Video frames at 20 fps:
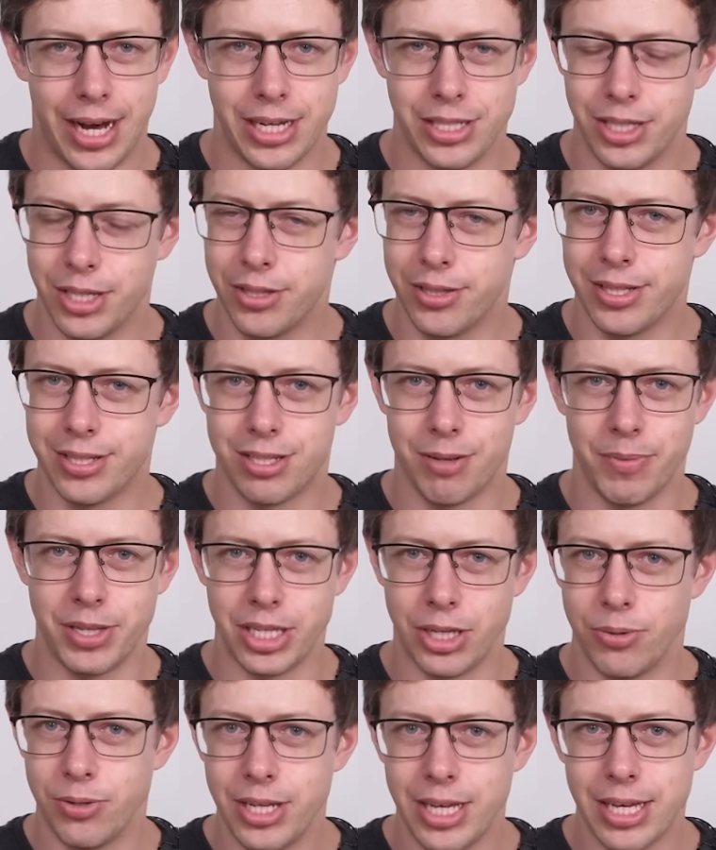ideally something
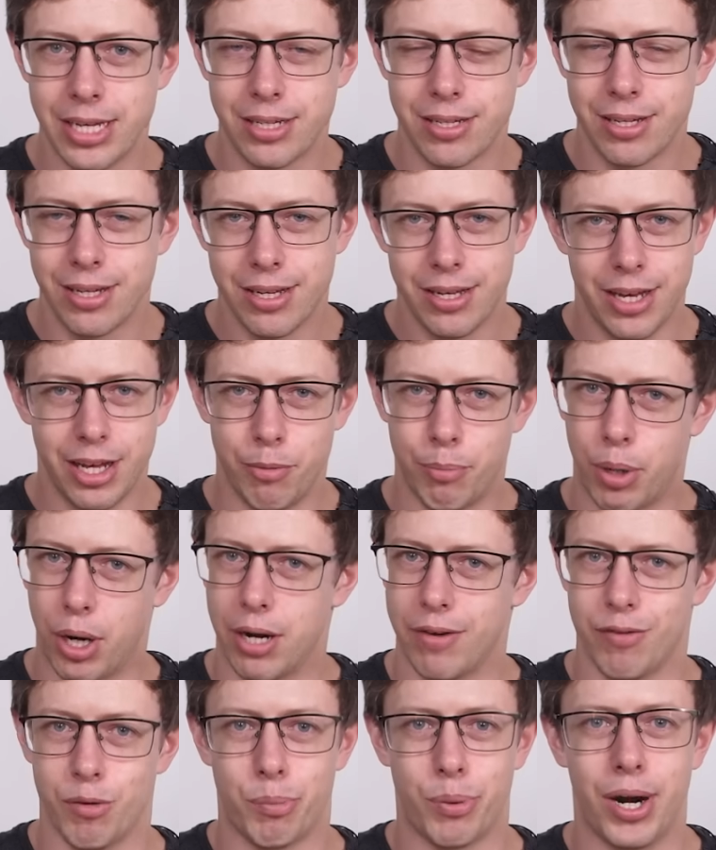unique and part
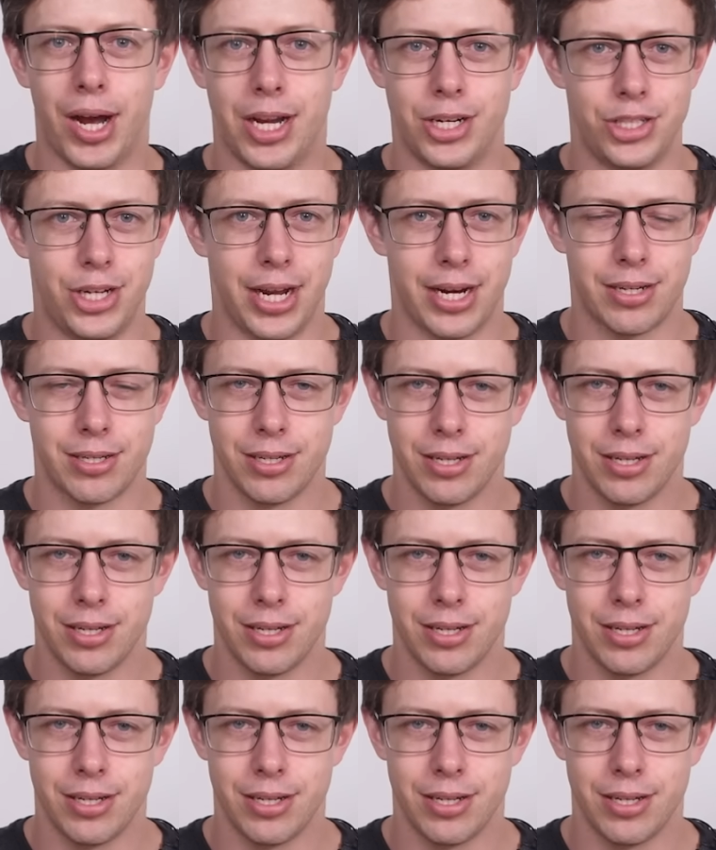of a project.